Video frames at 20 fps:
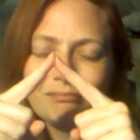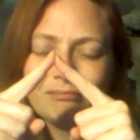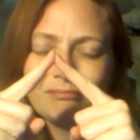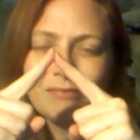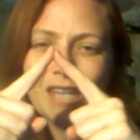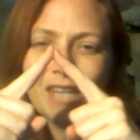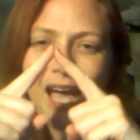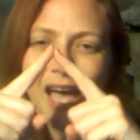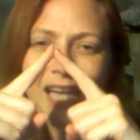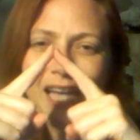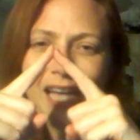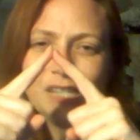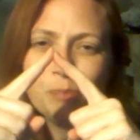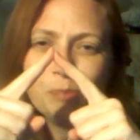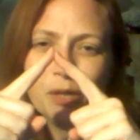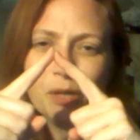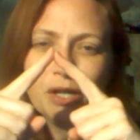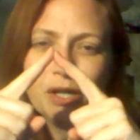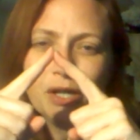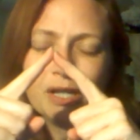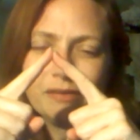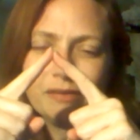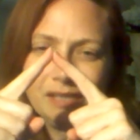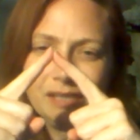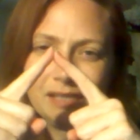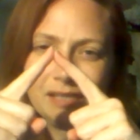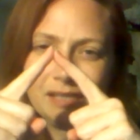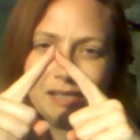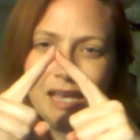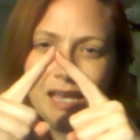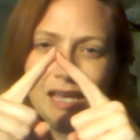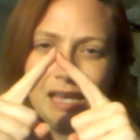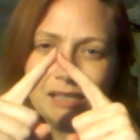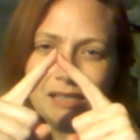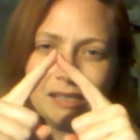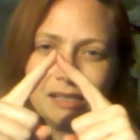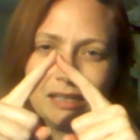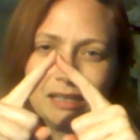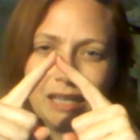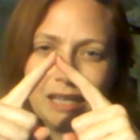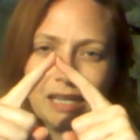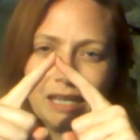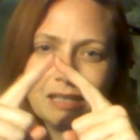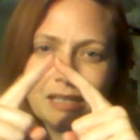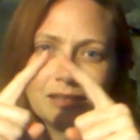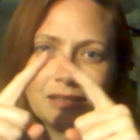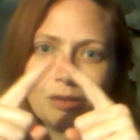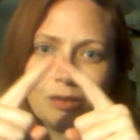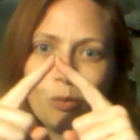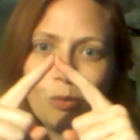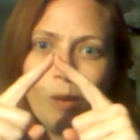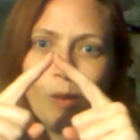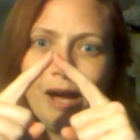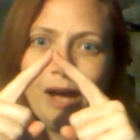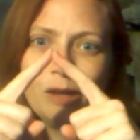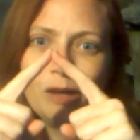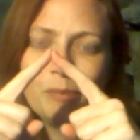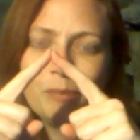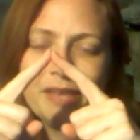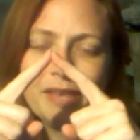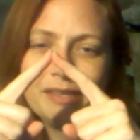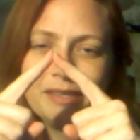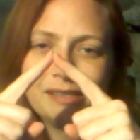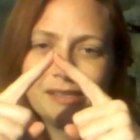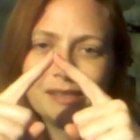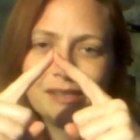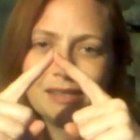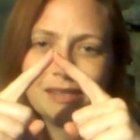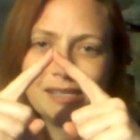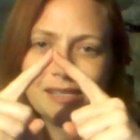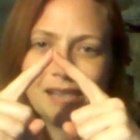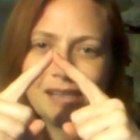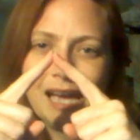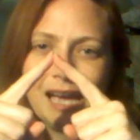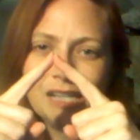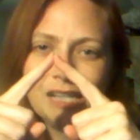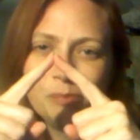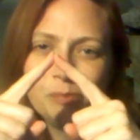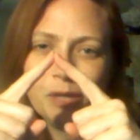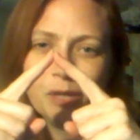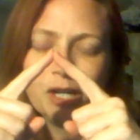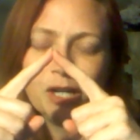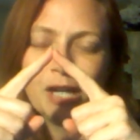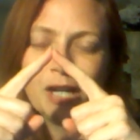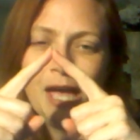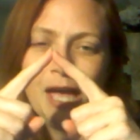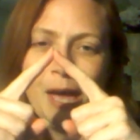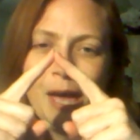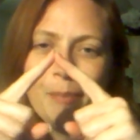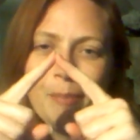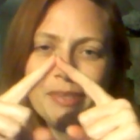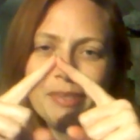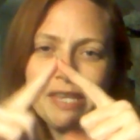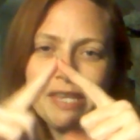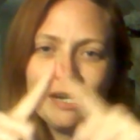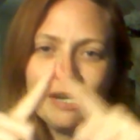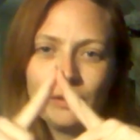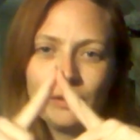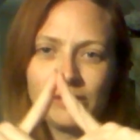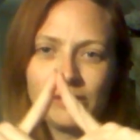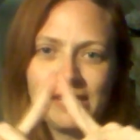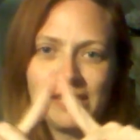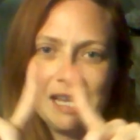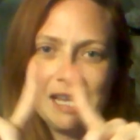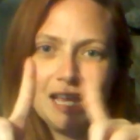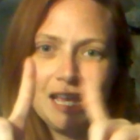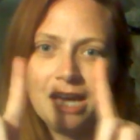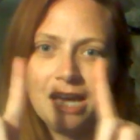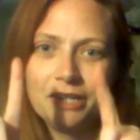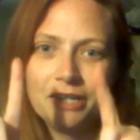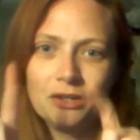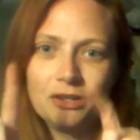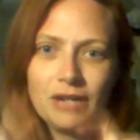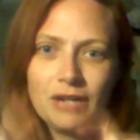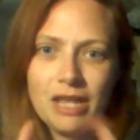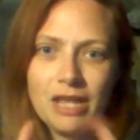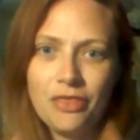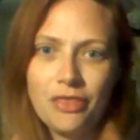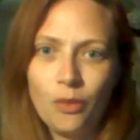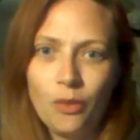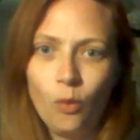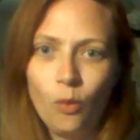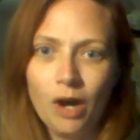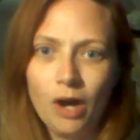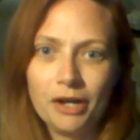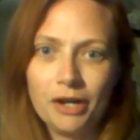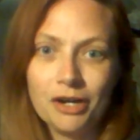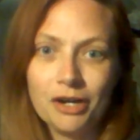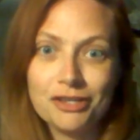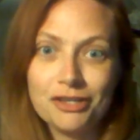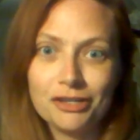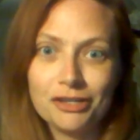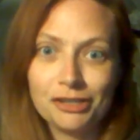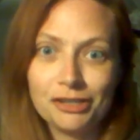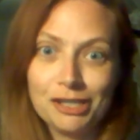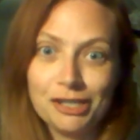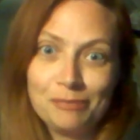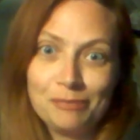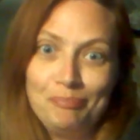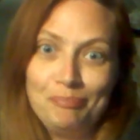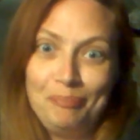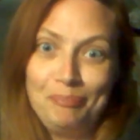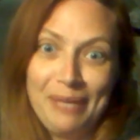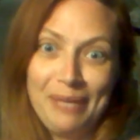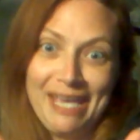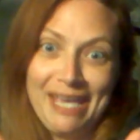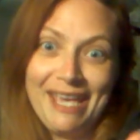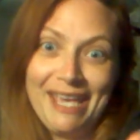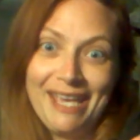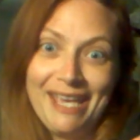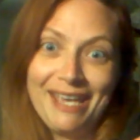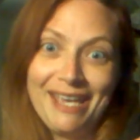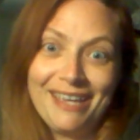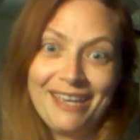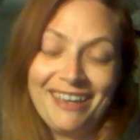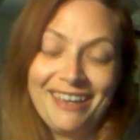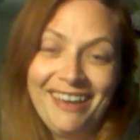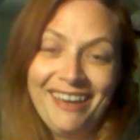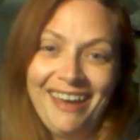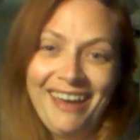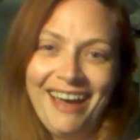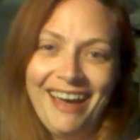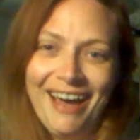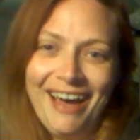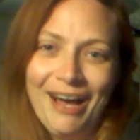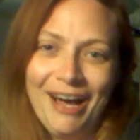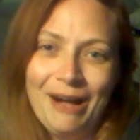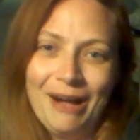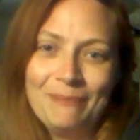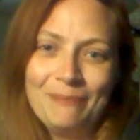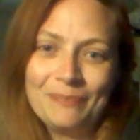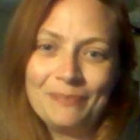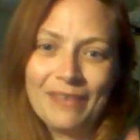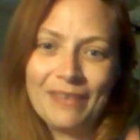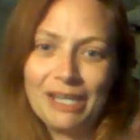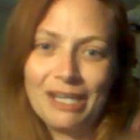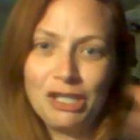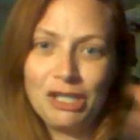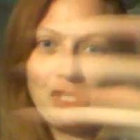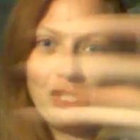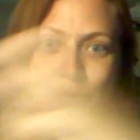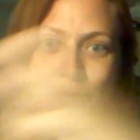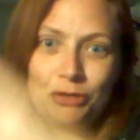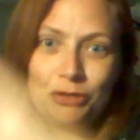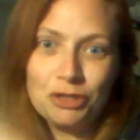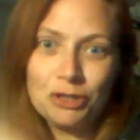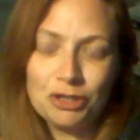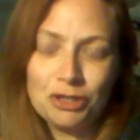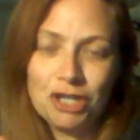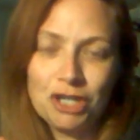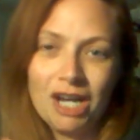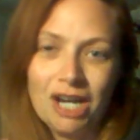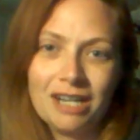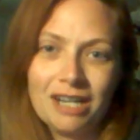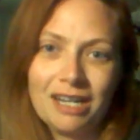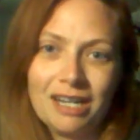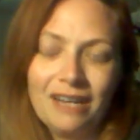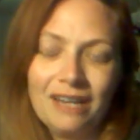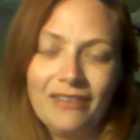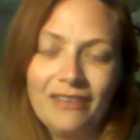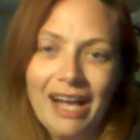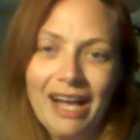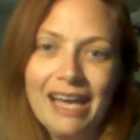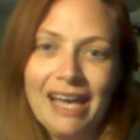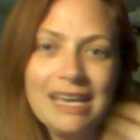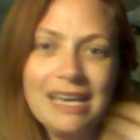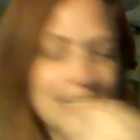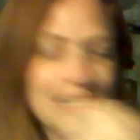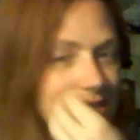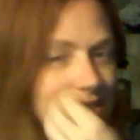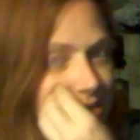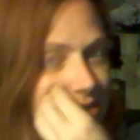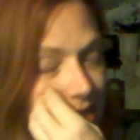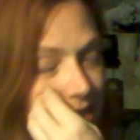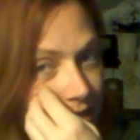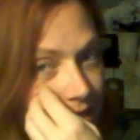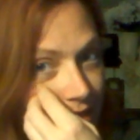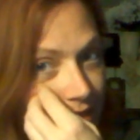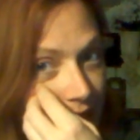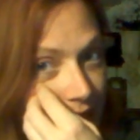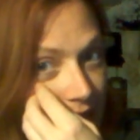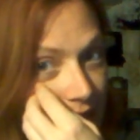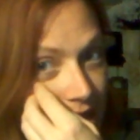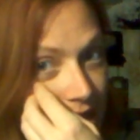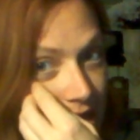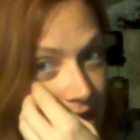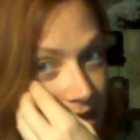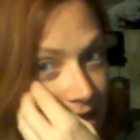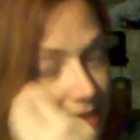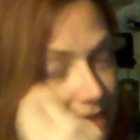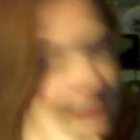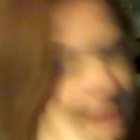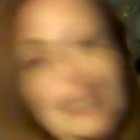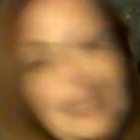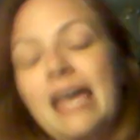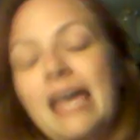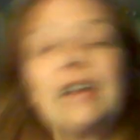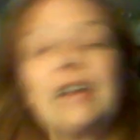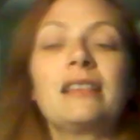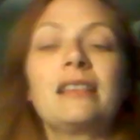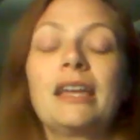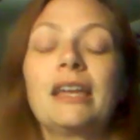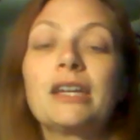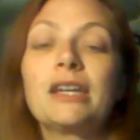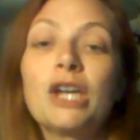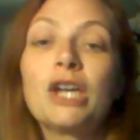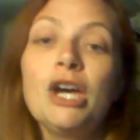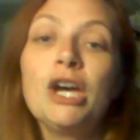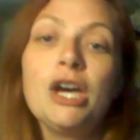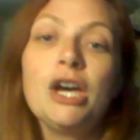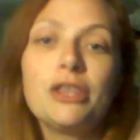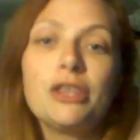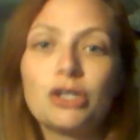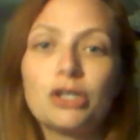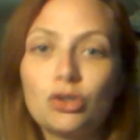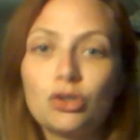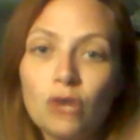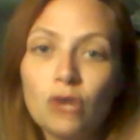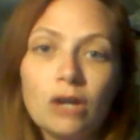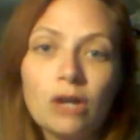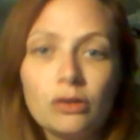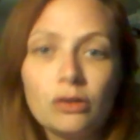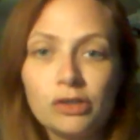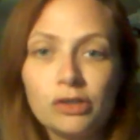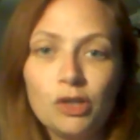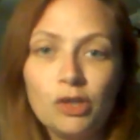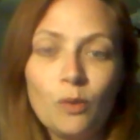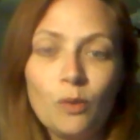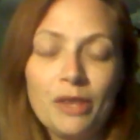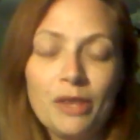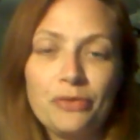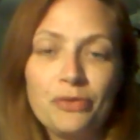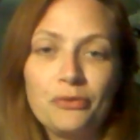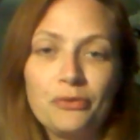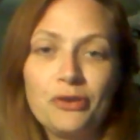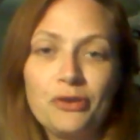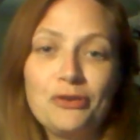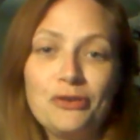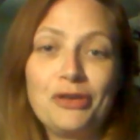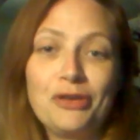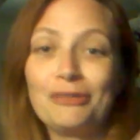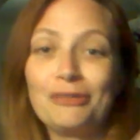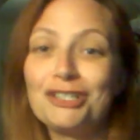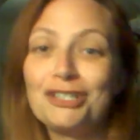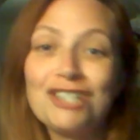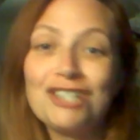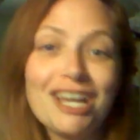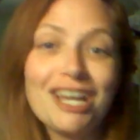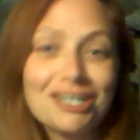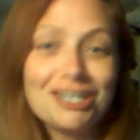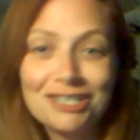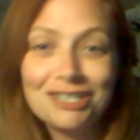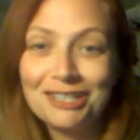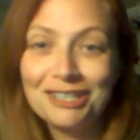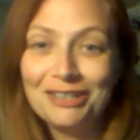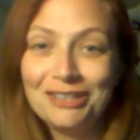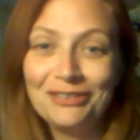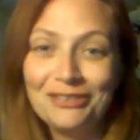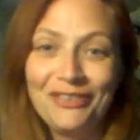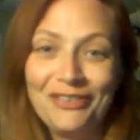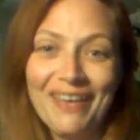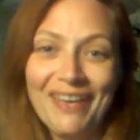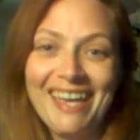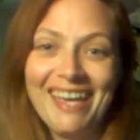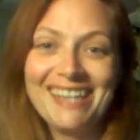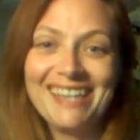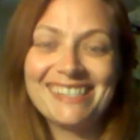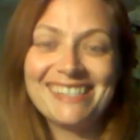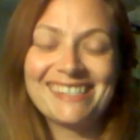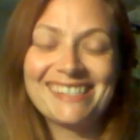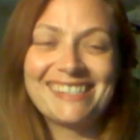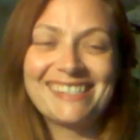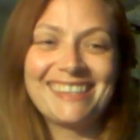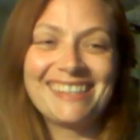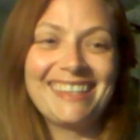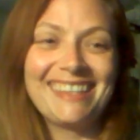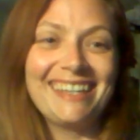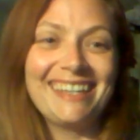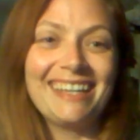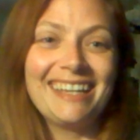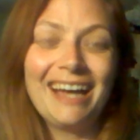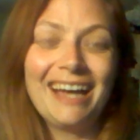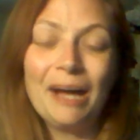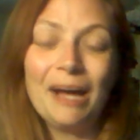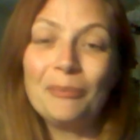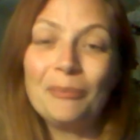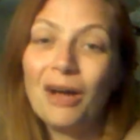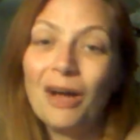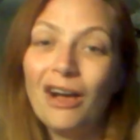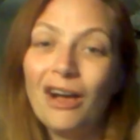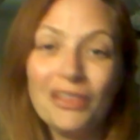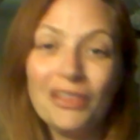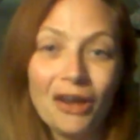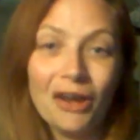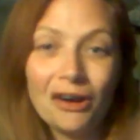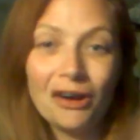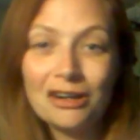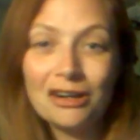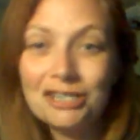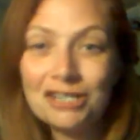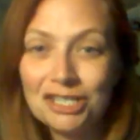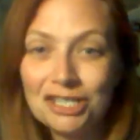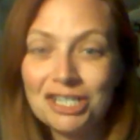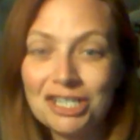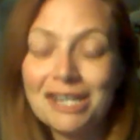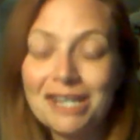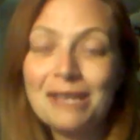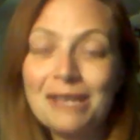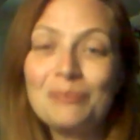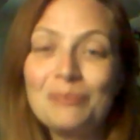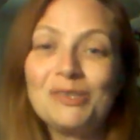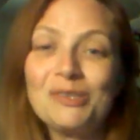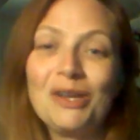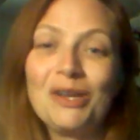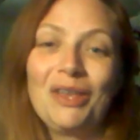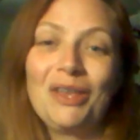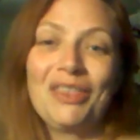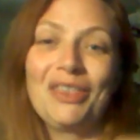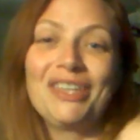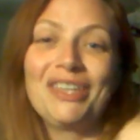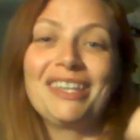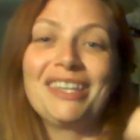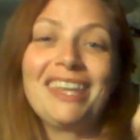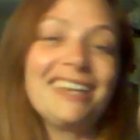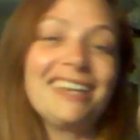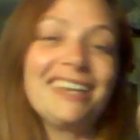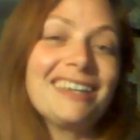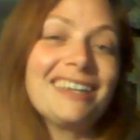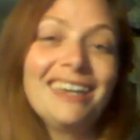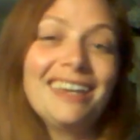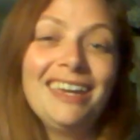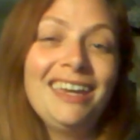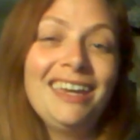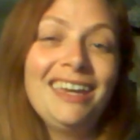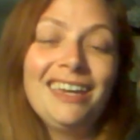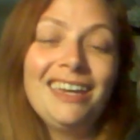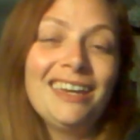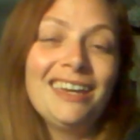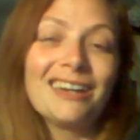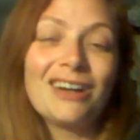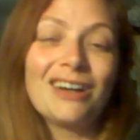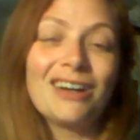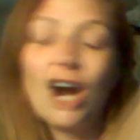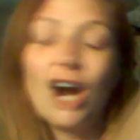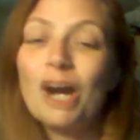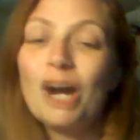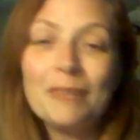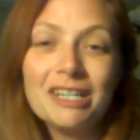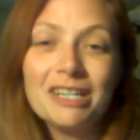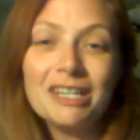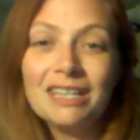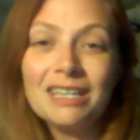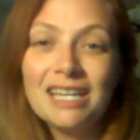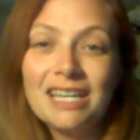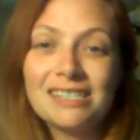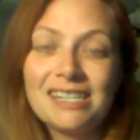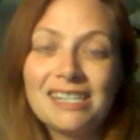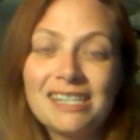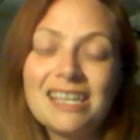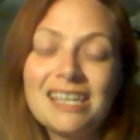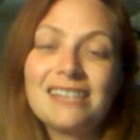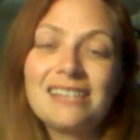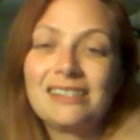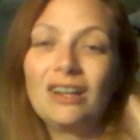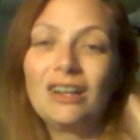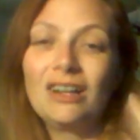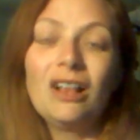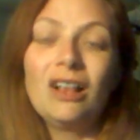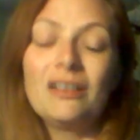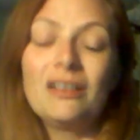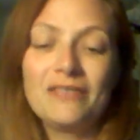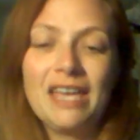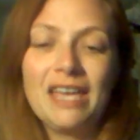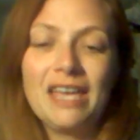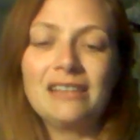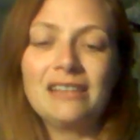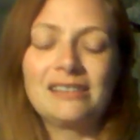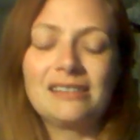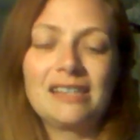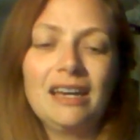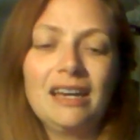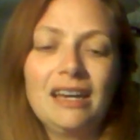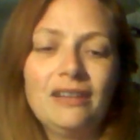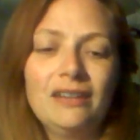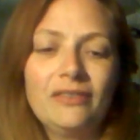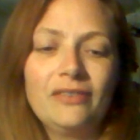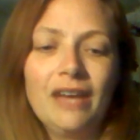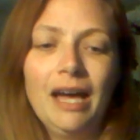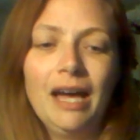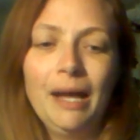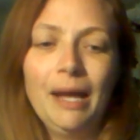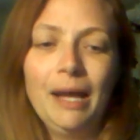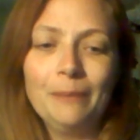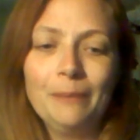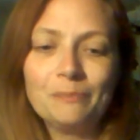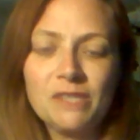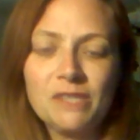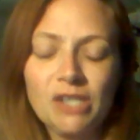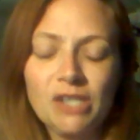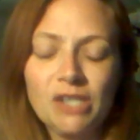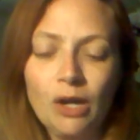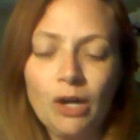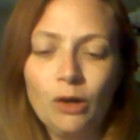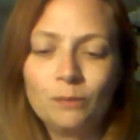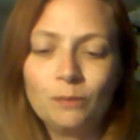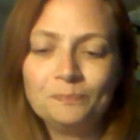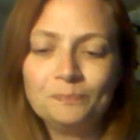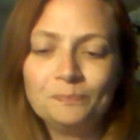iceberg of success and like they're wowed by this iceberg, but they don't see underneath the water. There's this big, like huger chunk of ice that indicate like the struggles you went through, the rejection you faced, the all the hardships, all the like karmic lessons and all of that stuff. So